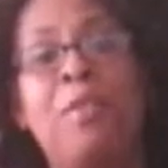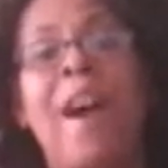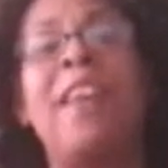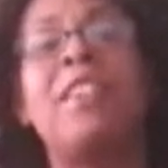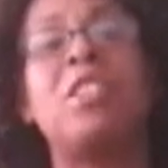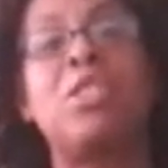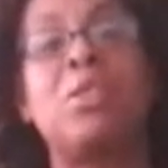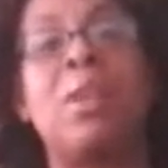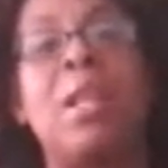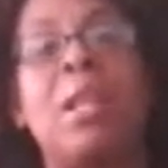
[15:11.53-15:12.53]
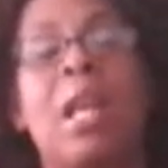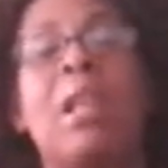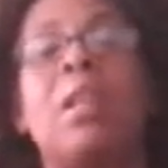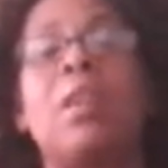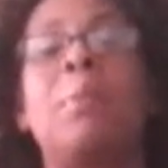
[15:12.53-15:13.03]
Find the strength,
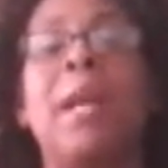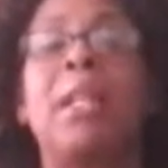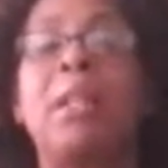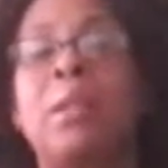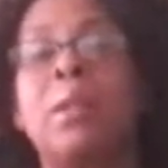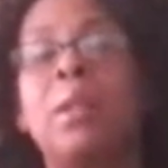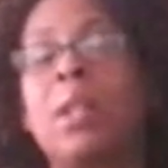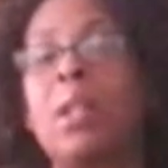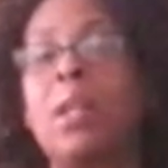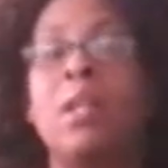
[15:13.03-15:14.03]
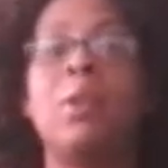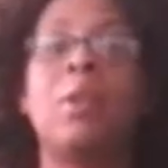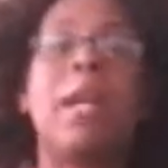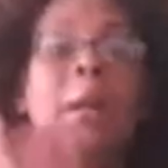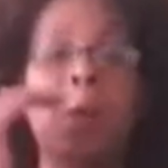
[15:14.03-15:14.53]
and little by little,
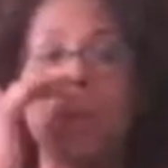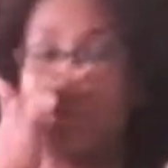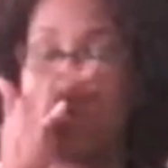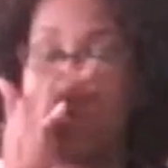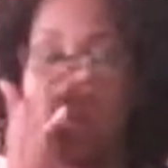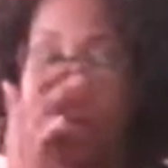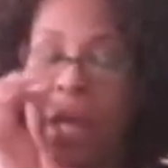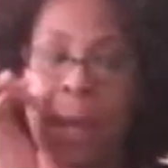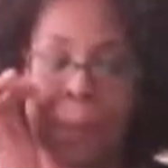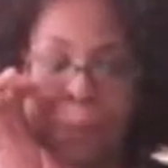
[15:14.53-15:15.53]
you'll get closer to